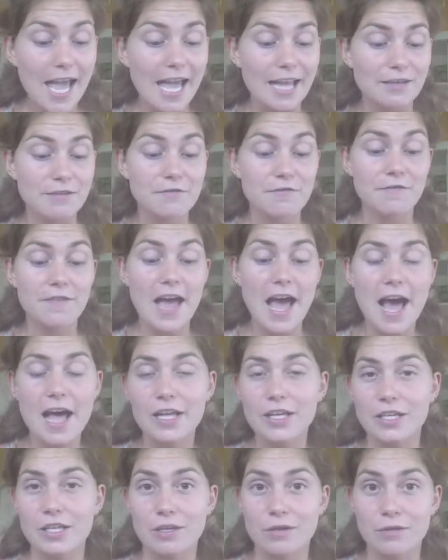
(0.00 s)
and
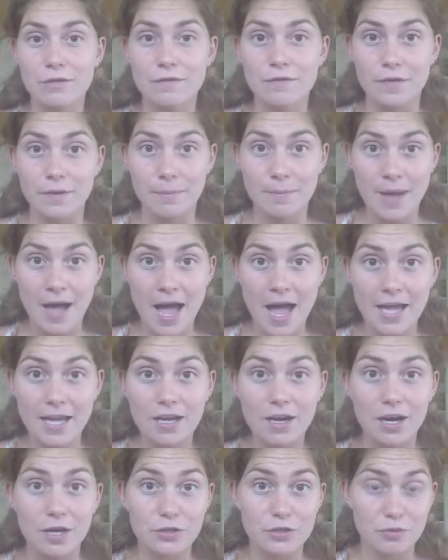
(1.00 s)
valued for my
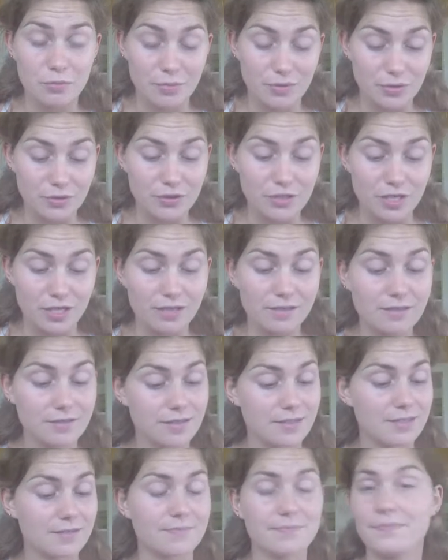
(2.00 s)

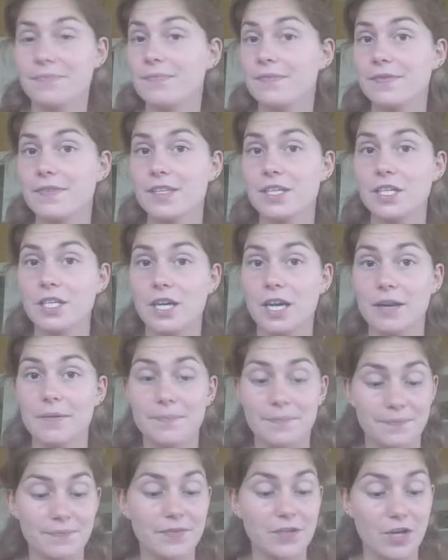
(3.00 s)
contributions. Good.
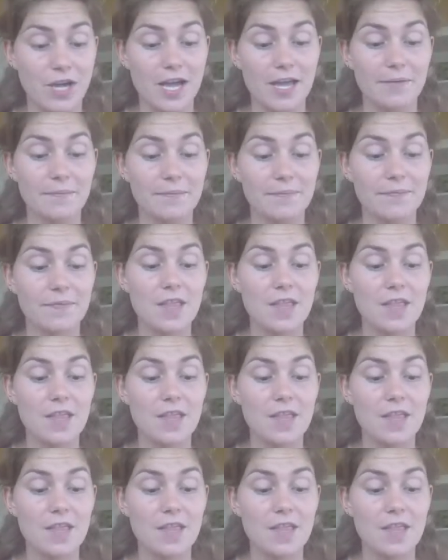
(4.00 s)
Go ahead.